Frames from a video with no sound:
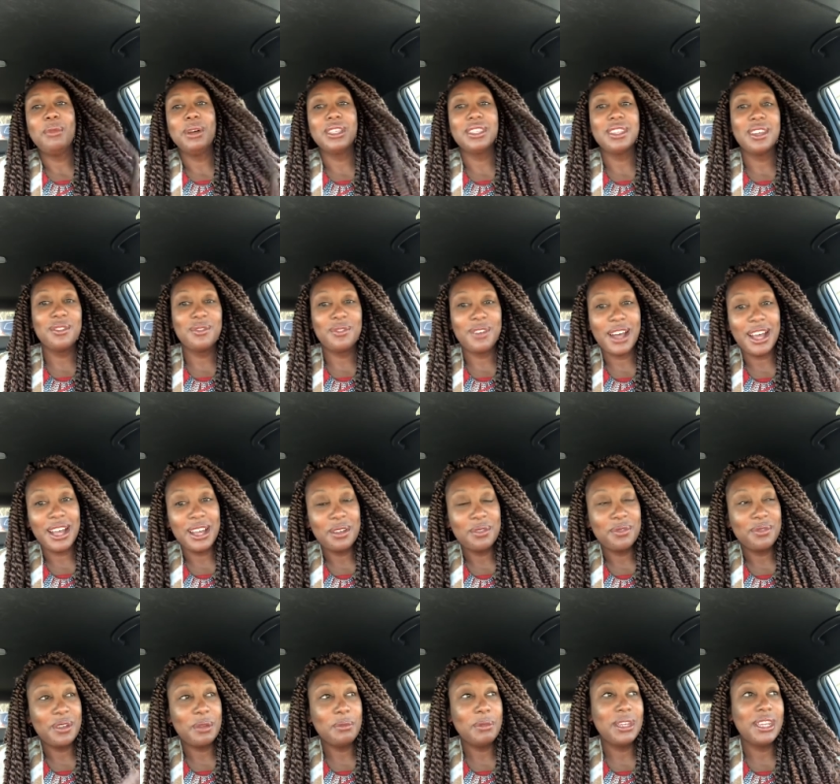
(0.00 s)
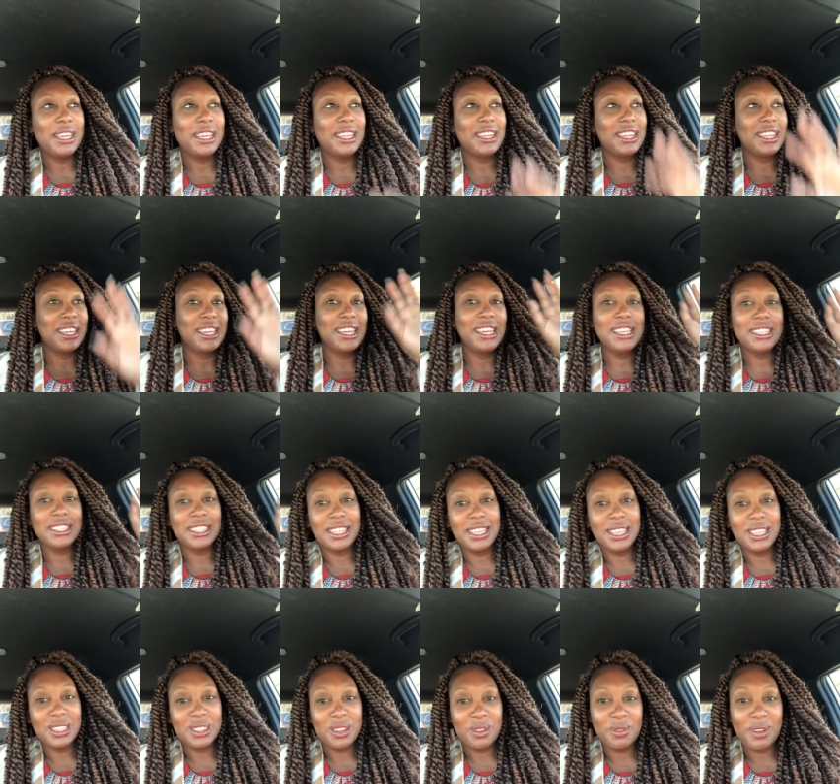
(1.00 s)
a divine feminine and he's in
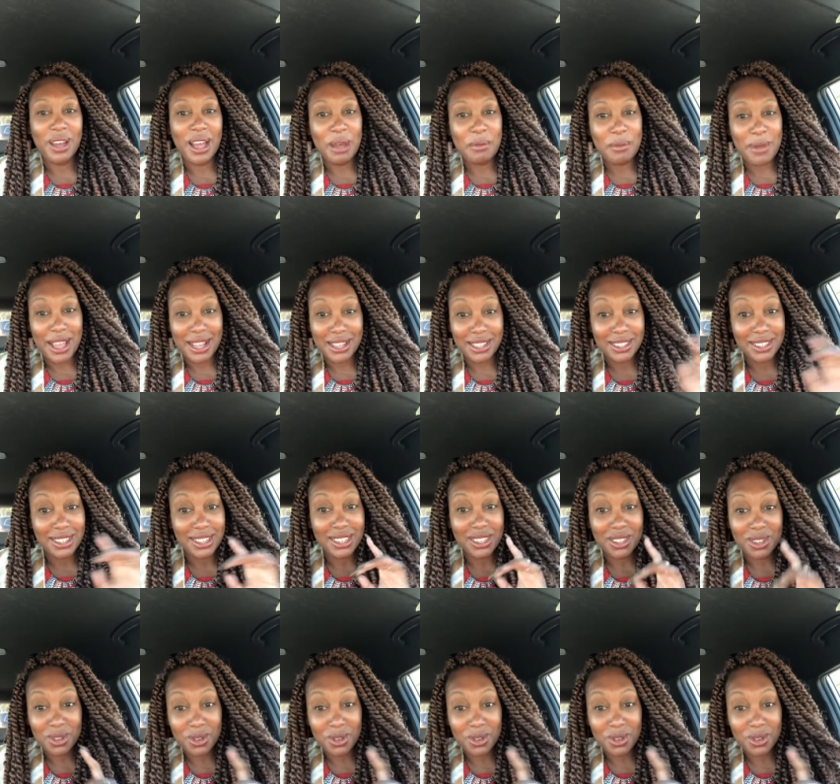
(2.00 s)
his divine masculine.